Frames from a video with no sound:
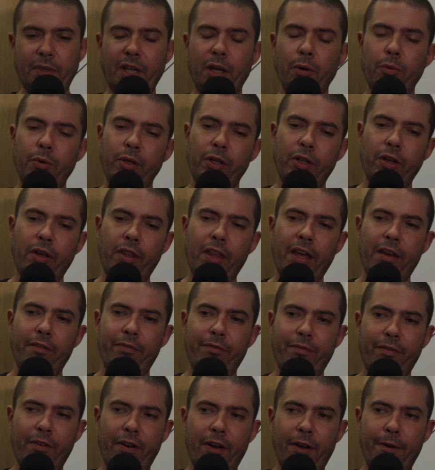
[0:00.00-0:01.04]
wouldn't go that
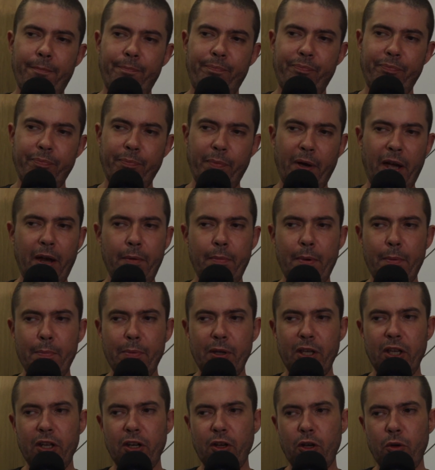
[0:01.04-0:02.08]
far, but I
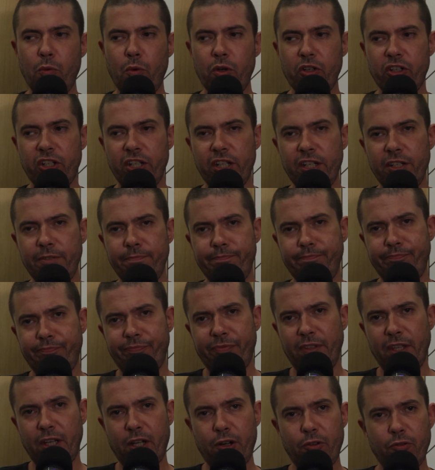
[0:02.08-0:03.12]
remember watching
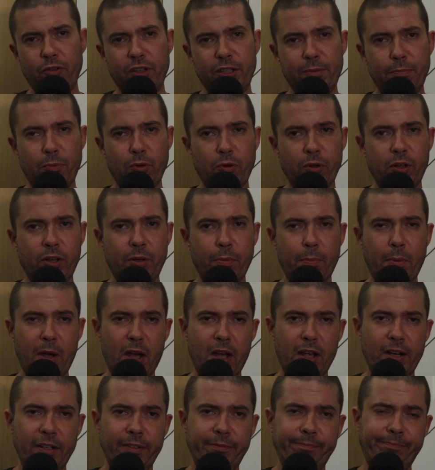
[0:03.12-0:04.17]
the Charisma on
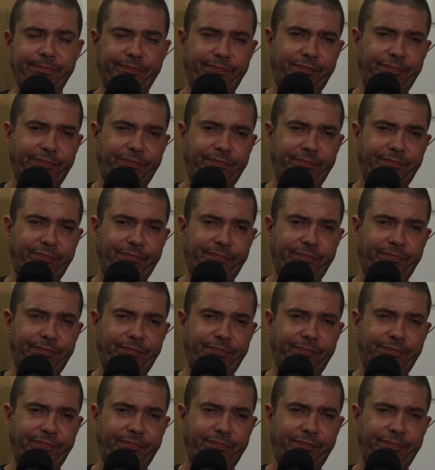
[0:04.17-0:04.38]
Command